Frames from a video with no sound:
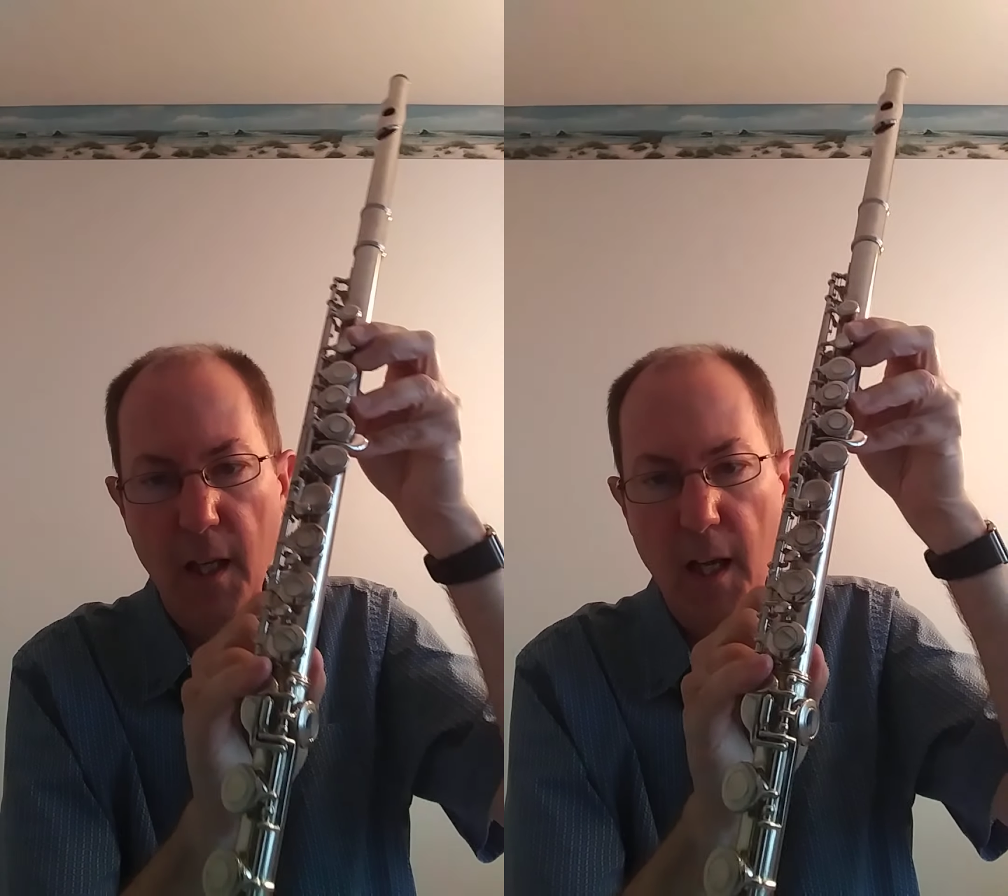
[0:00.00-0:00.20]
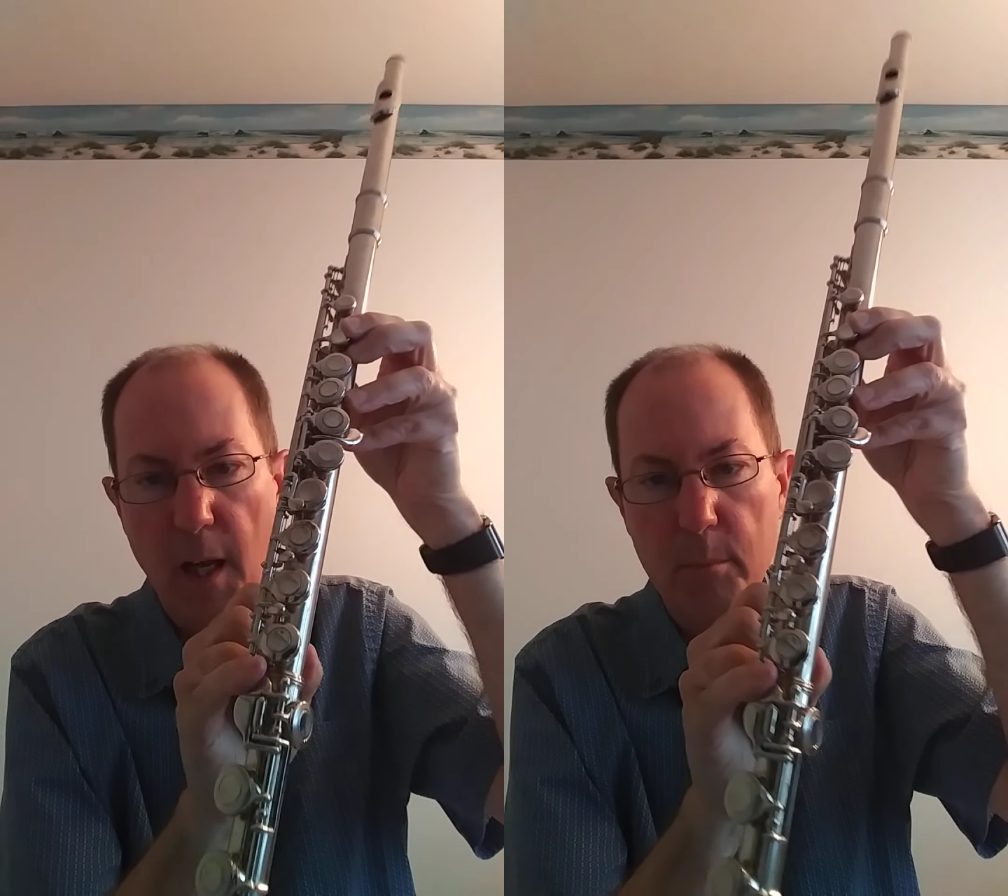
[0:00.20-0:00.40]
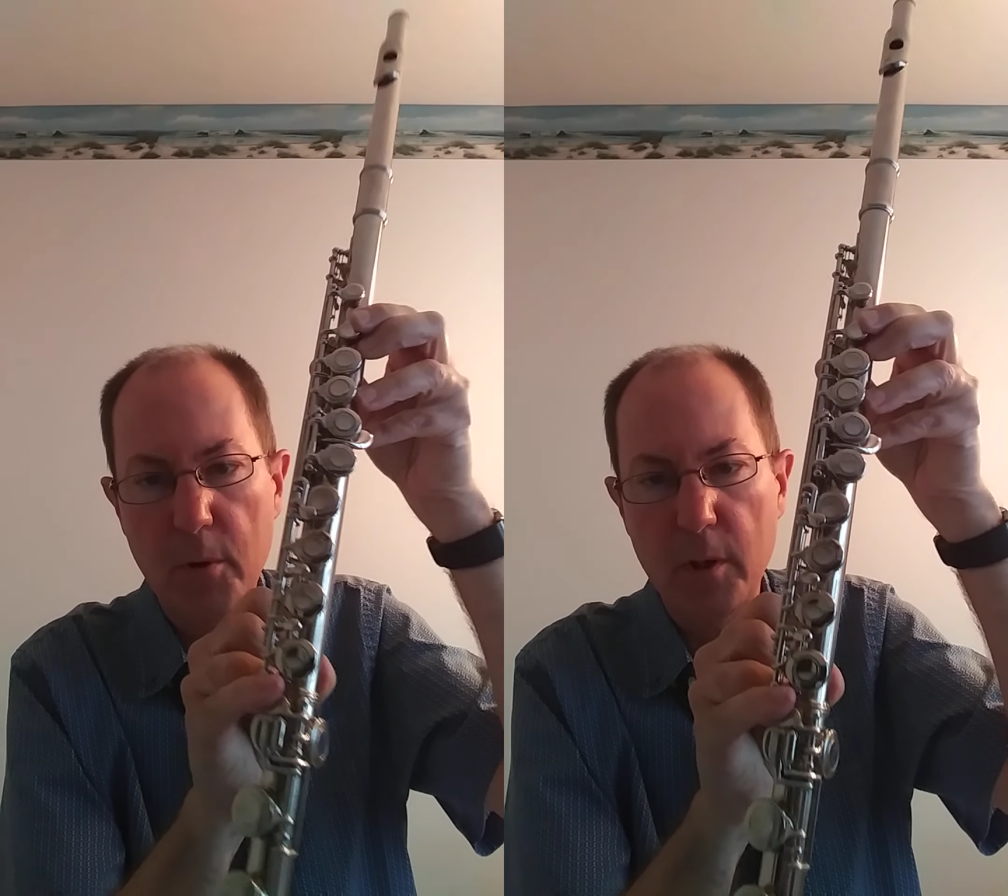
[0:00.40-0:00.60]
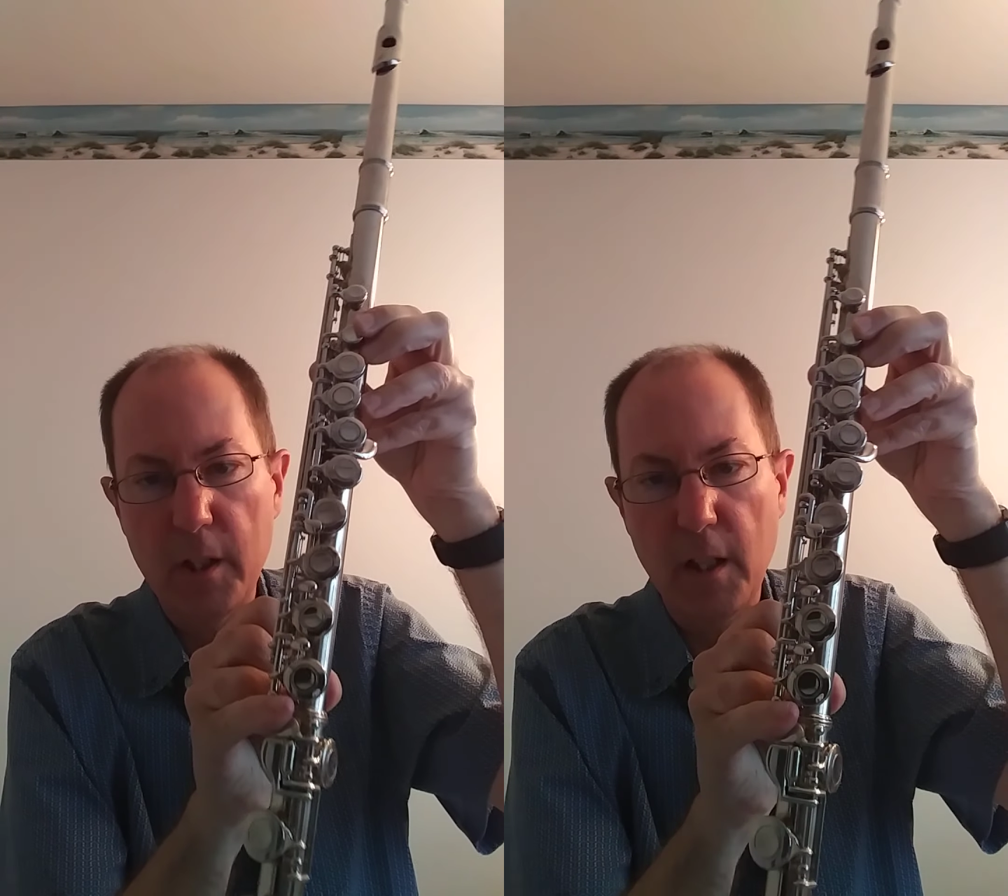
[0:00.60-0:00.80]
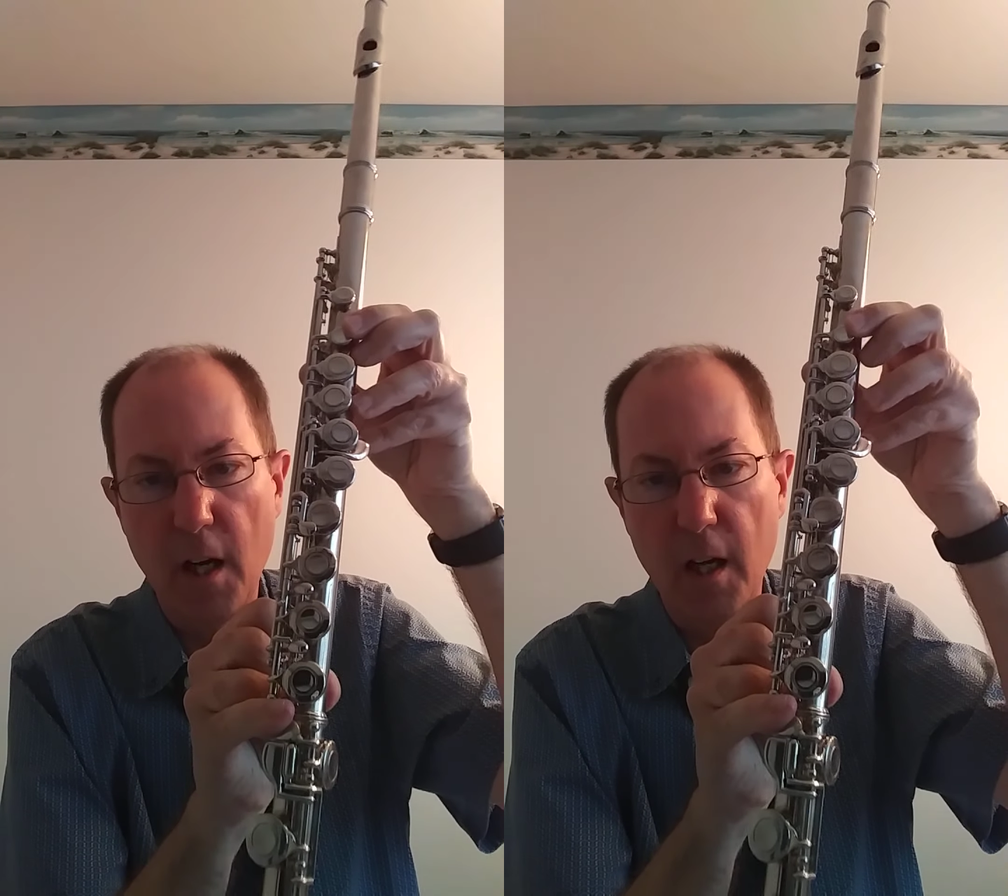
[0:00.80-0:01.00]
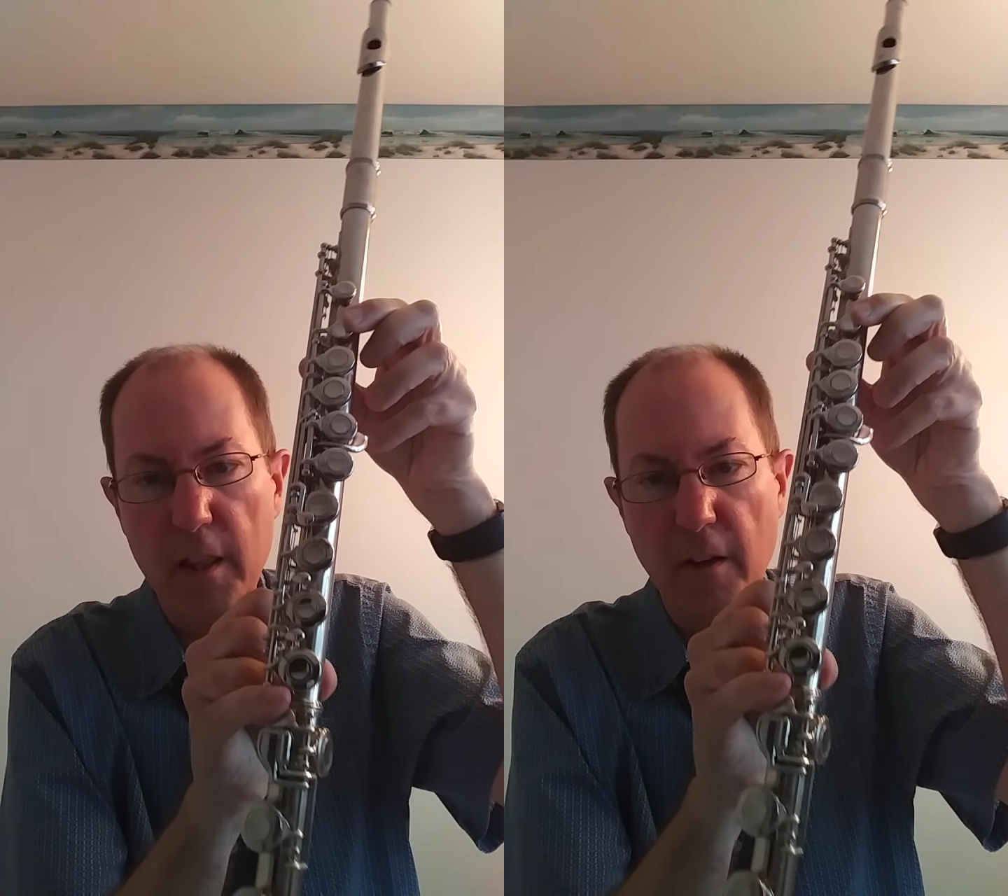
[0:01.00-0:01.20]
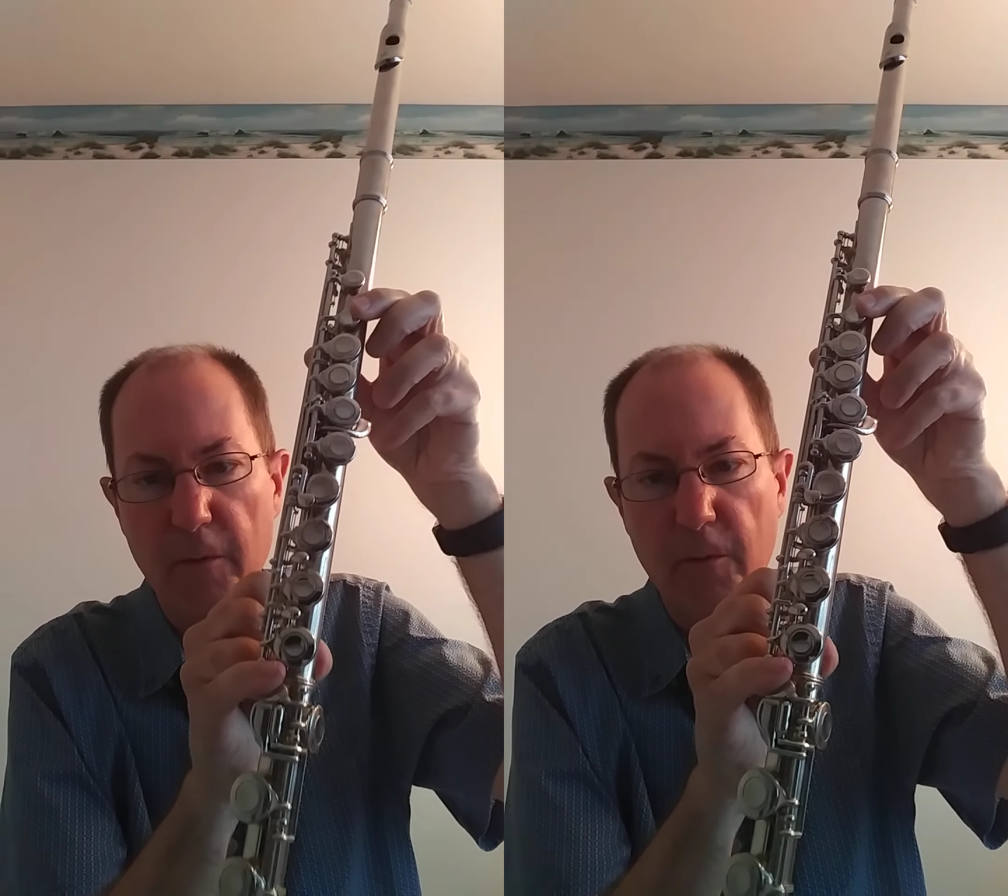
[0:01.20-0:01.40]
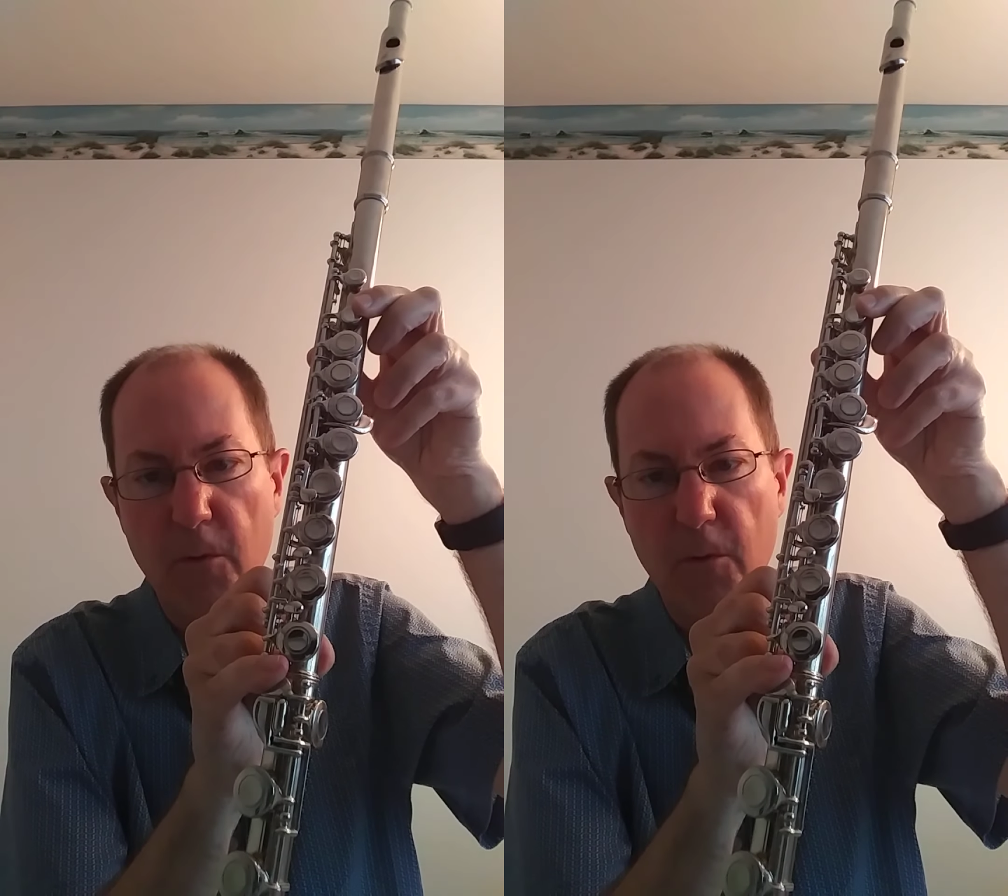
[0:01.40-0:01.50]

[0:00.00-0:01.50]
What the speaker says: and put it on the